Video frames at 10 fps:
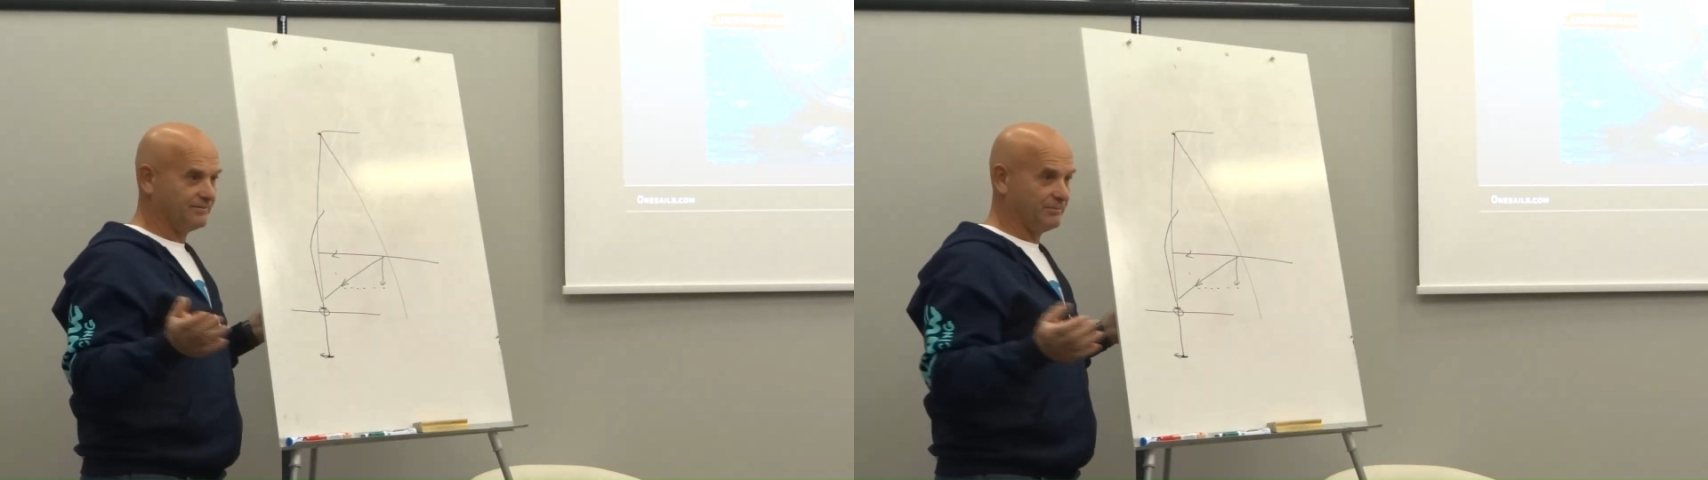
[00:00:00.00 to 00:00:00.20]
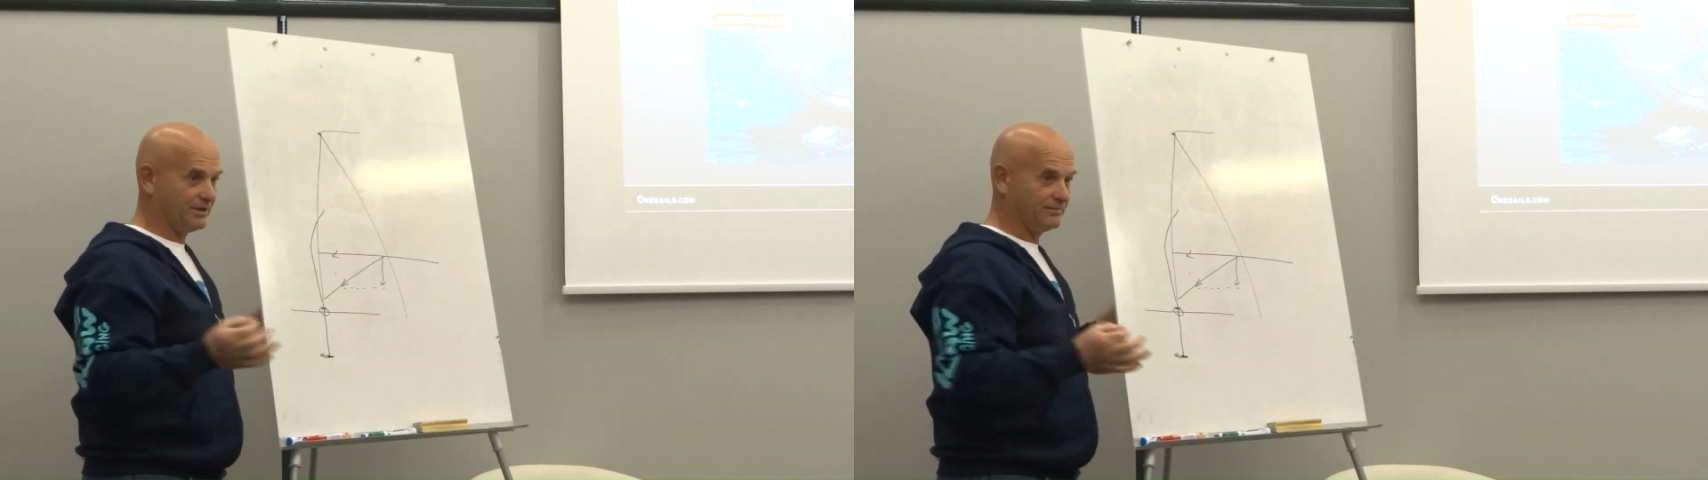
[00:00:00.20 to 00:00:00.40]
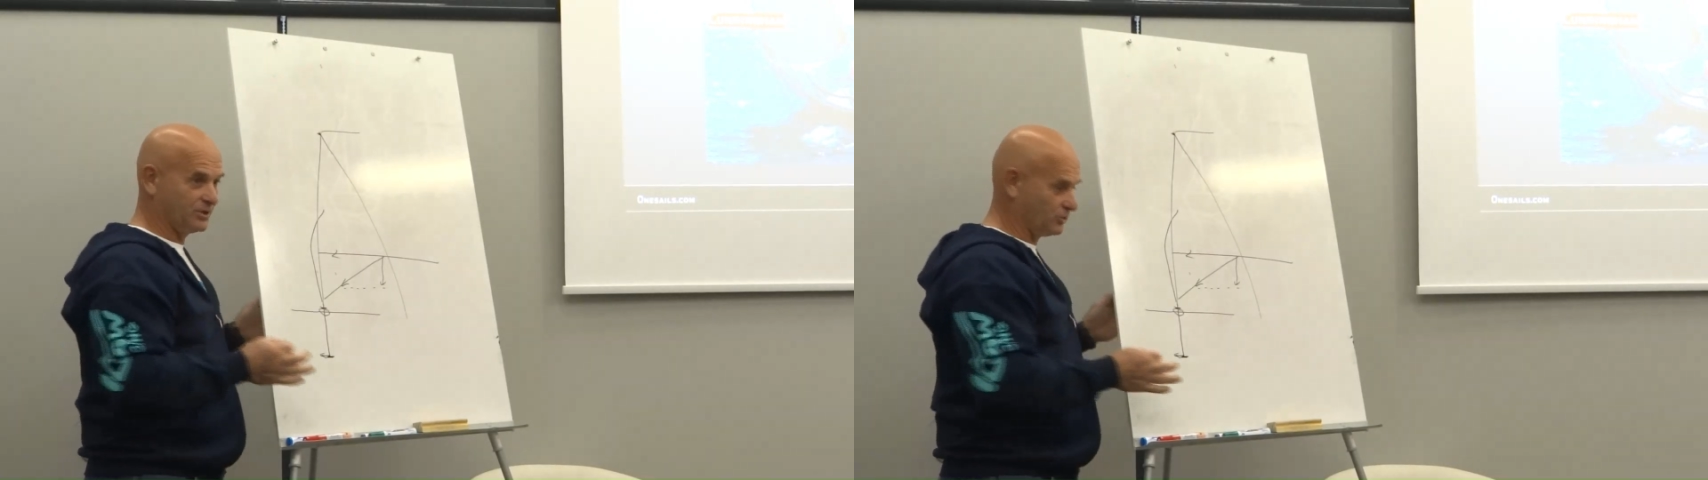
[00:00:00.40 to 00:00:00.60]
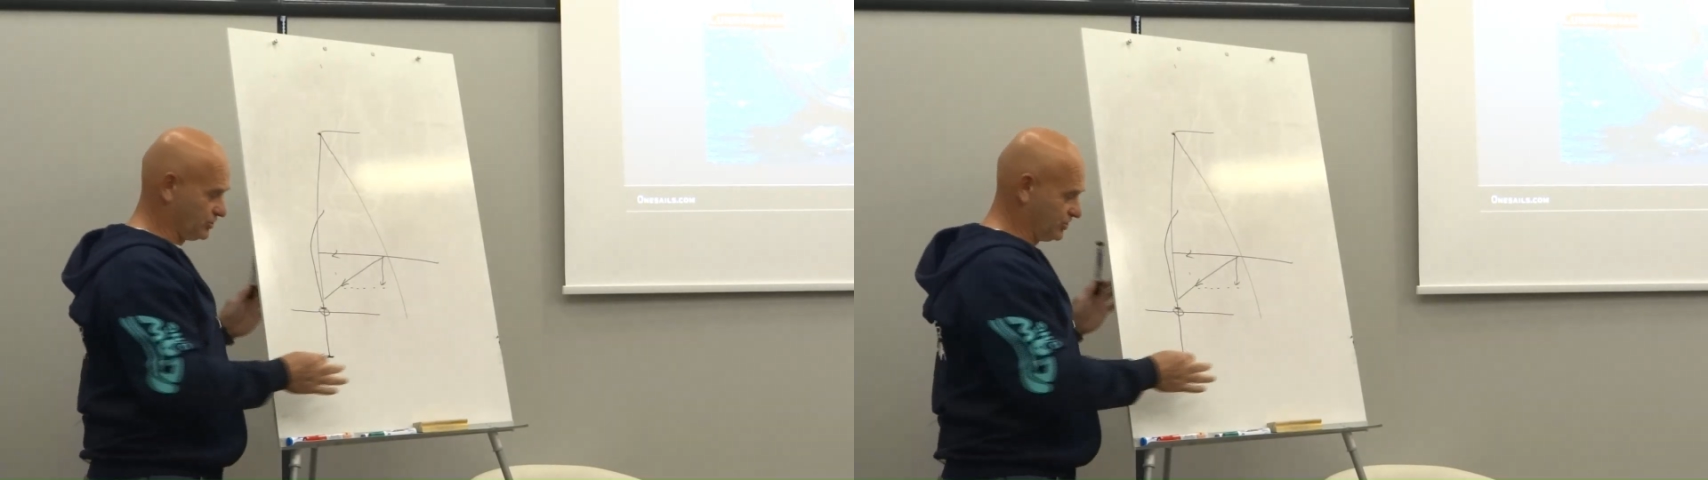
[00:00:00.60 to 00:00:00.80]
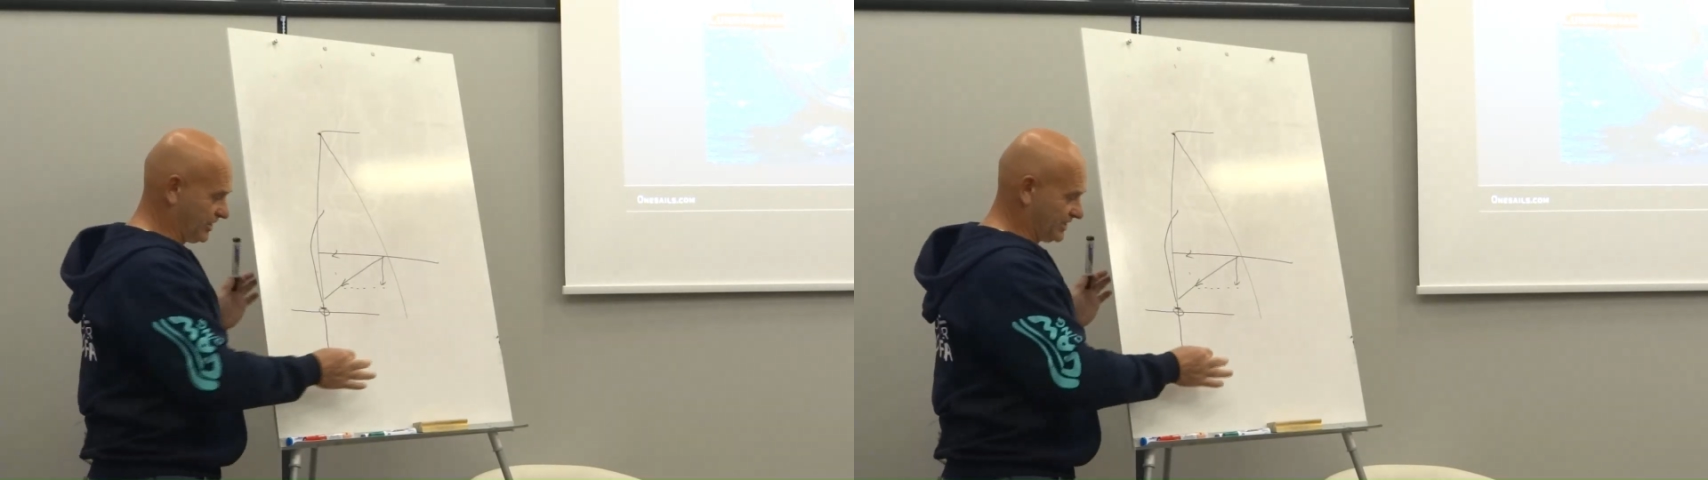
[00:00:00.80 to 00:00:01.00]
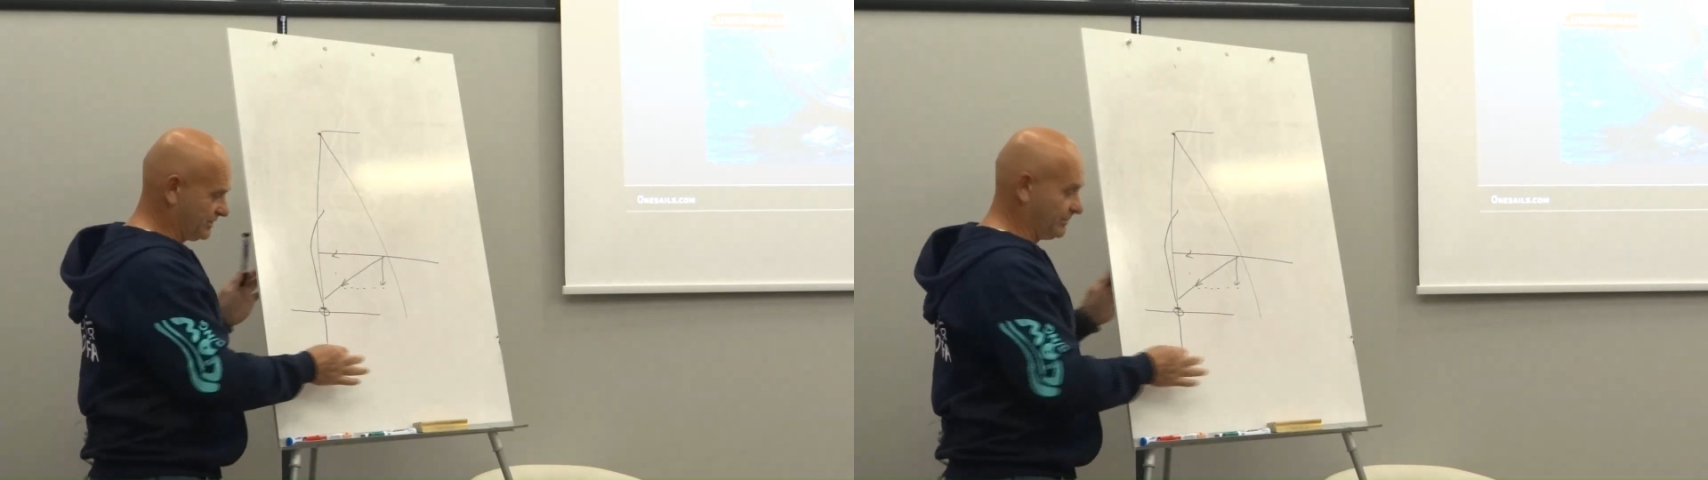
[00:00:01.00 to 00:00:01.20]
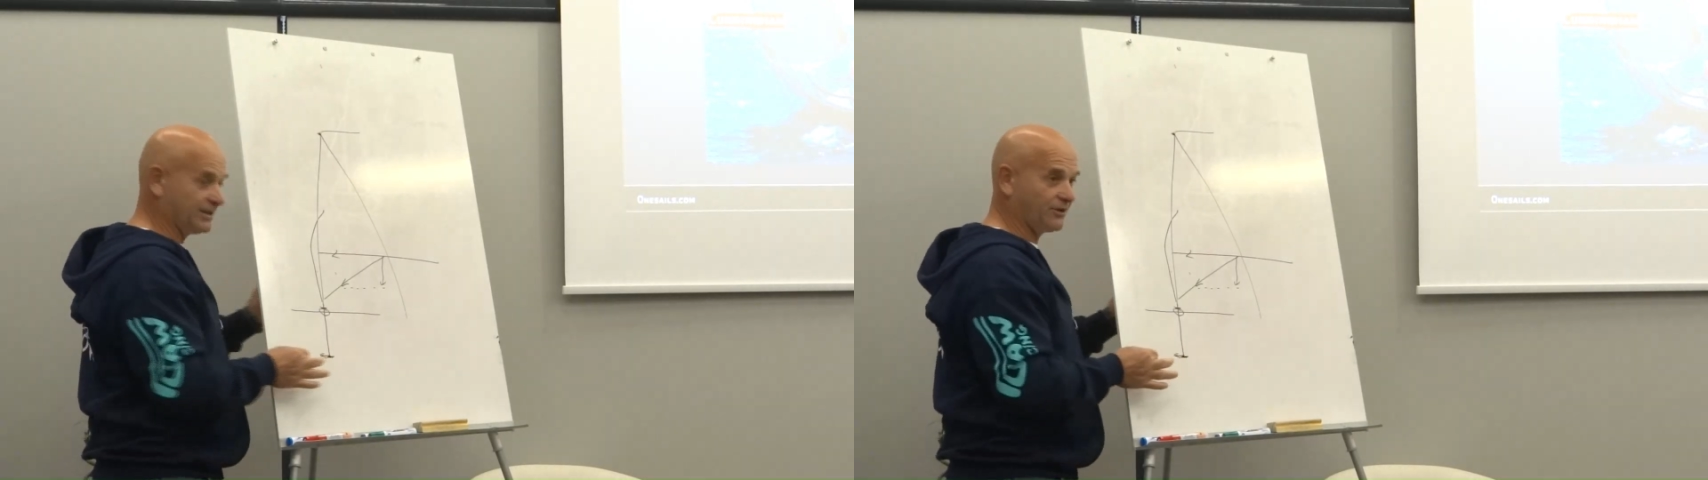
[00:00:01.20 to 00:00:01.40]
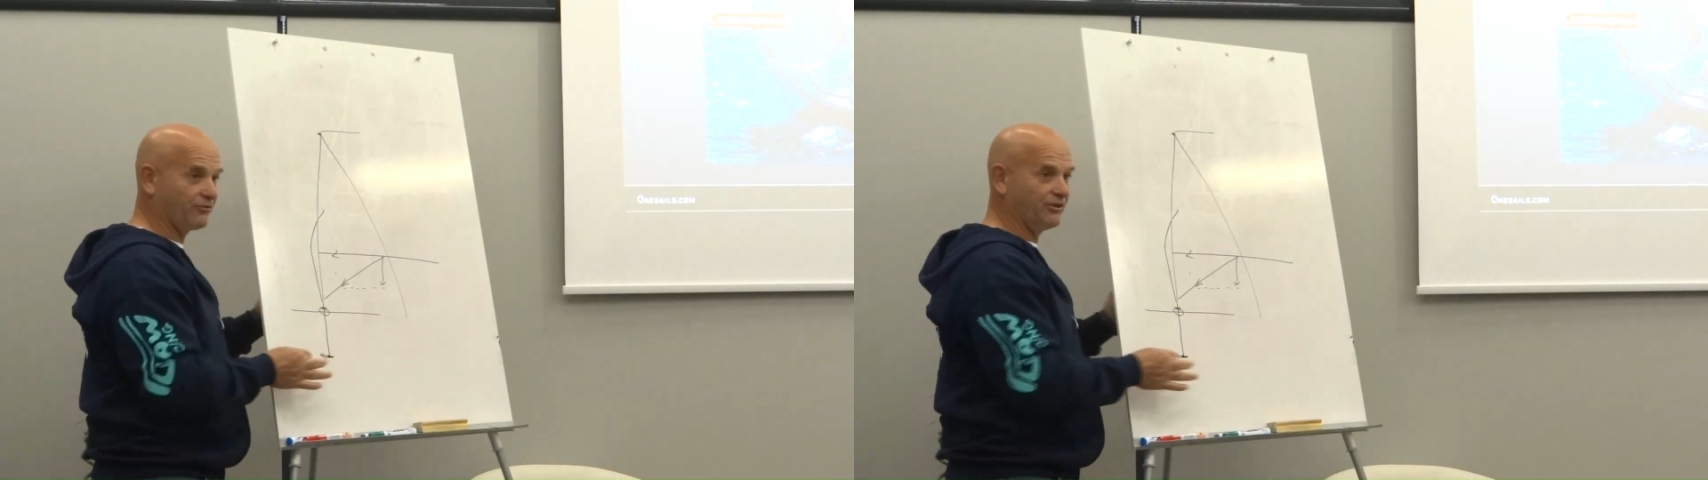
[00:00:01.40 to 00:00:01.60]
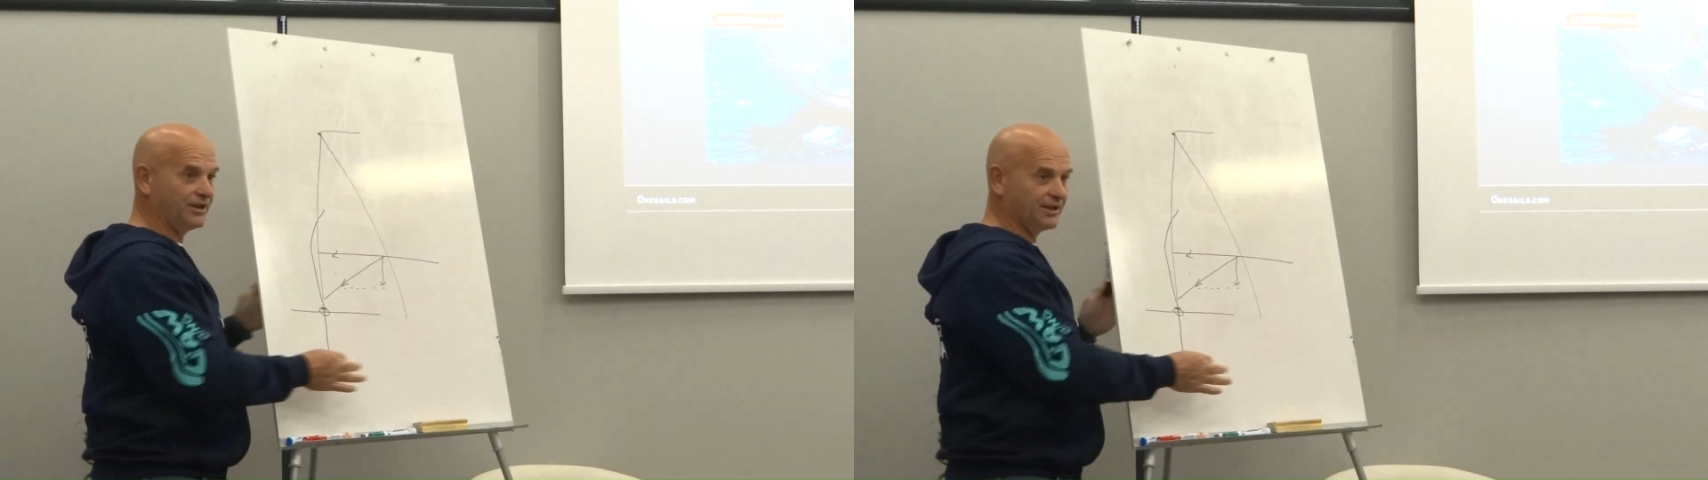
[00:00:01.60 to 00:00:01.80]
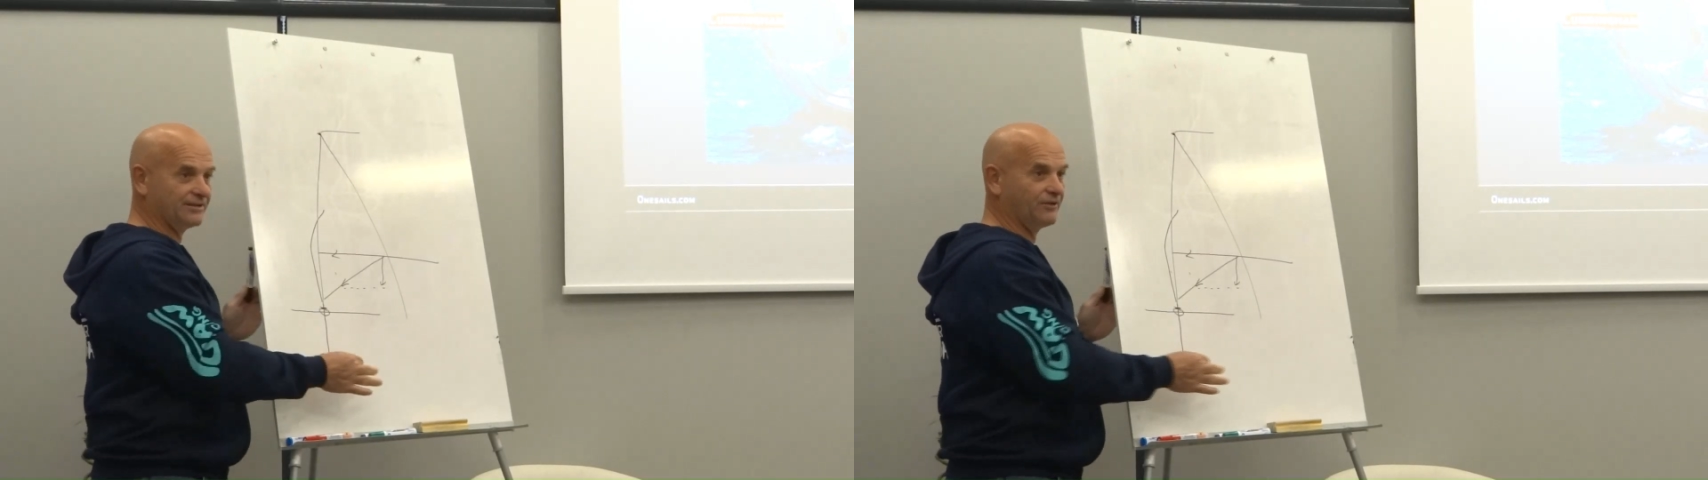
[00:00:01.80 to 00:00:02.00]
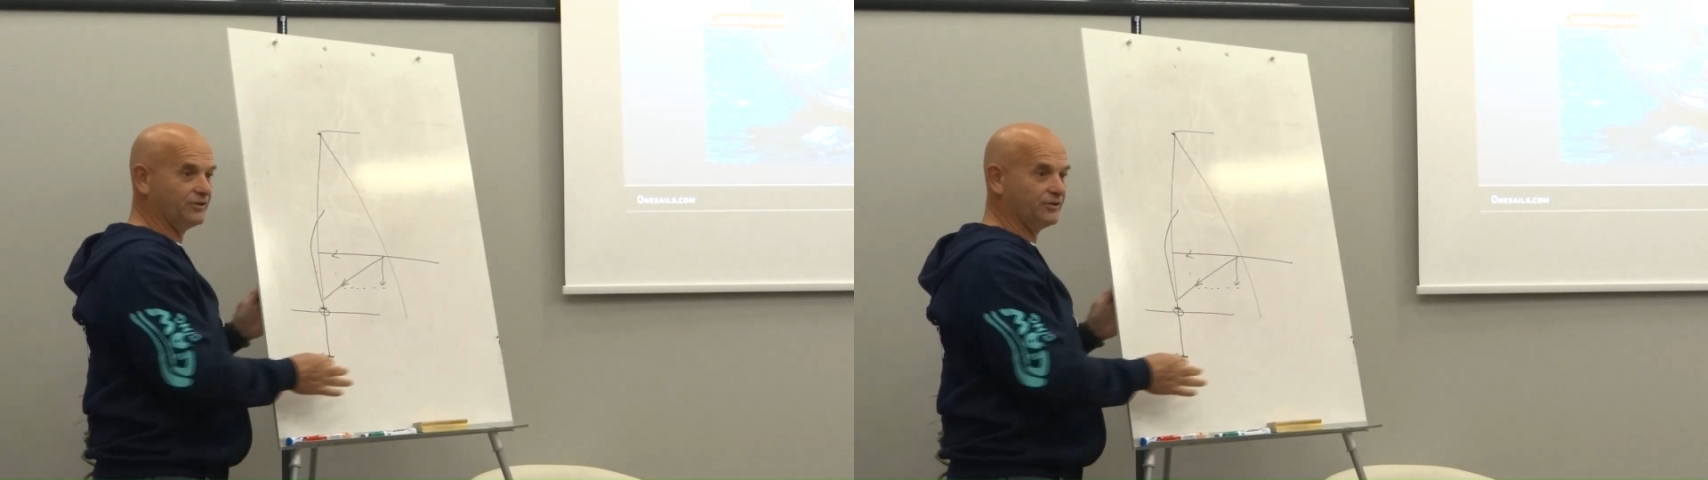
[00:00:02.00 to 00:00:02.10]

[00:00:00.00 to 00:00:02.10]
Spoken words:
Because it's just a matter of thinking